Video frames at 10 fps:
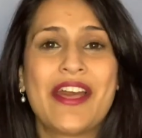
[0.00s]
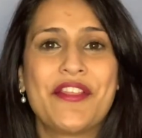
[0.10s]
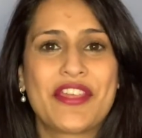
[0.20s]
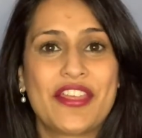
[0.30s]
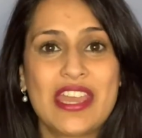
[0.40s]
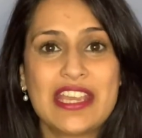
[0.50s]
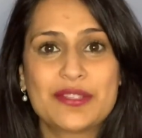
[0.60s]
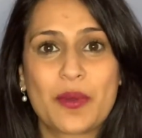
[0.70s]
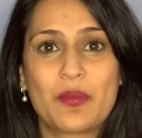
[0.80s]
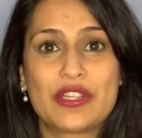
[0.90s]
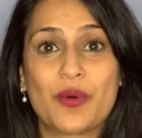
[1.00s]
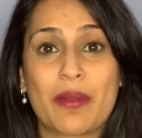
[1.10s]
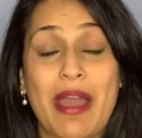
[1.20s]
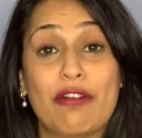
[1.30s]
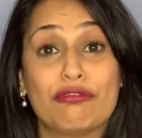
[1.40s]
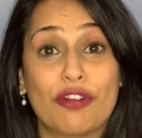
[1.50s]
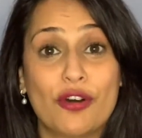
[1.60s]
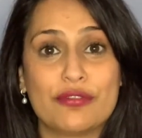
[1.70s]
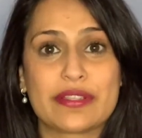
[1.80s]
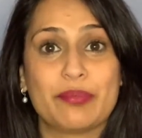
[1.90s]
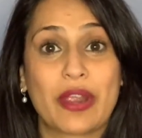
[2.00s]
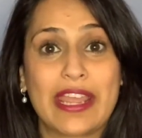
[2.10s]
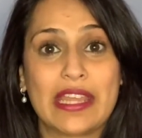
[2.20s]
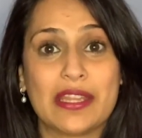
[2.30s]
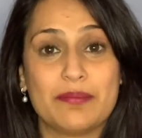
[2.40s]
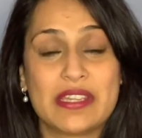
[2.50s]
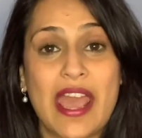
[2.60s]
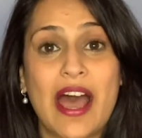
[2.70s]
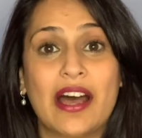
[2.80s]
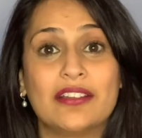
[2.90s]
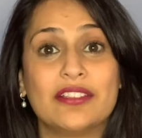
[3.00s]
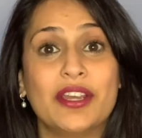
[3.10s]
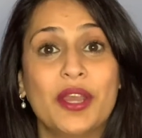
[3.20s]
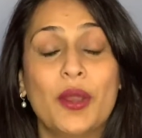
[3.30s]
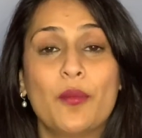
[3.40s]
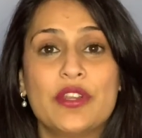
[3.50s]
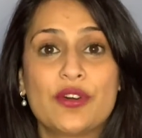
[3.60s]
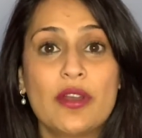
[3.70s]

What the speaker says: The thing is, when we talk about roles and breaking them down, we talk